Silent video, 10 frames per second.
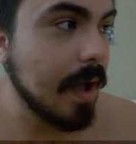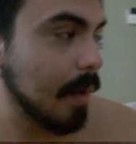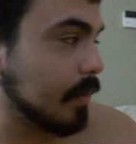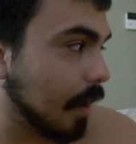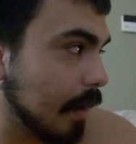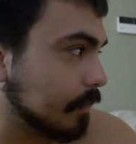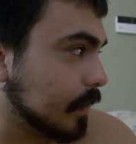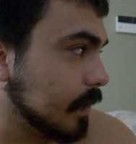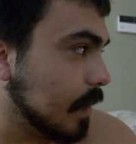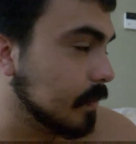I'm
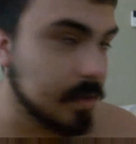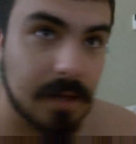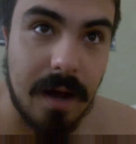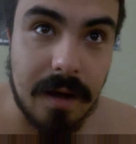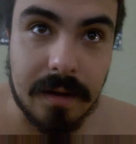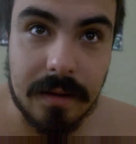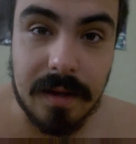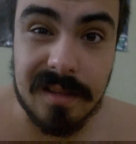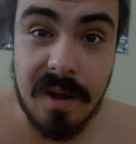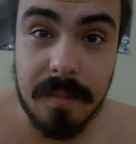coughing up guck
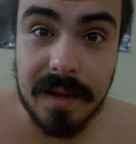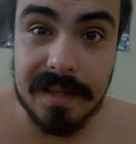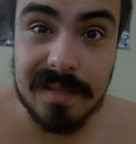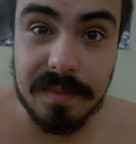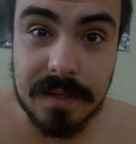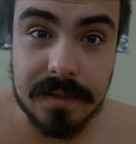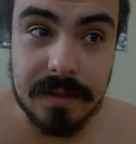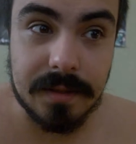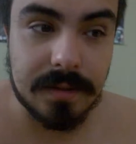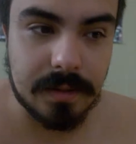like nobody's
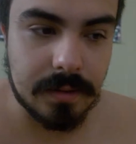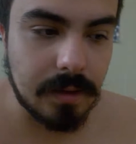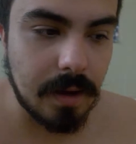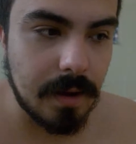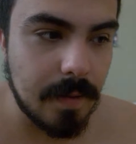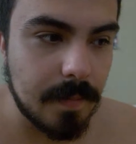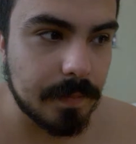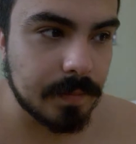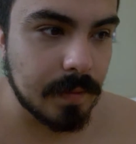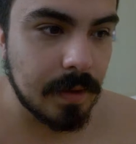business.
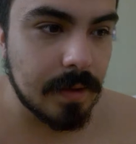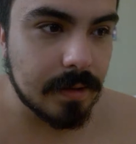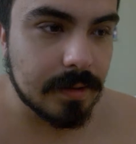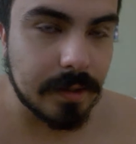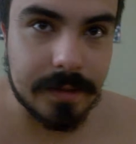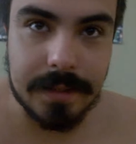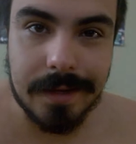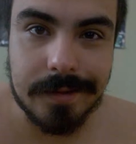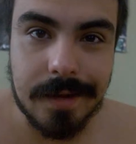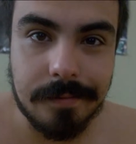So let's see
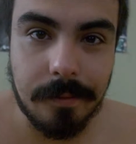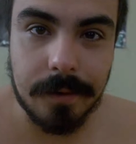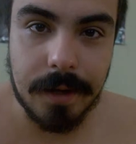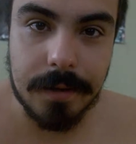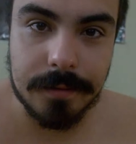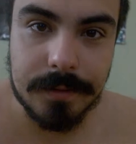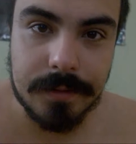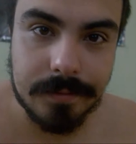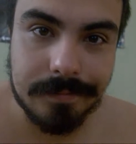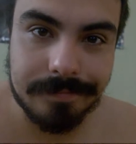how day 4 goes.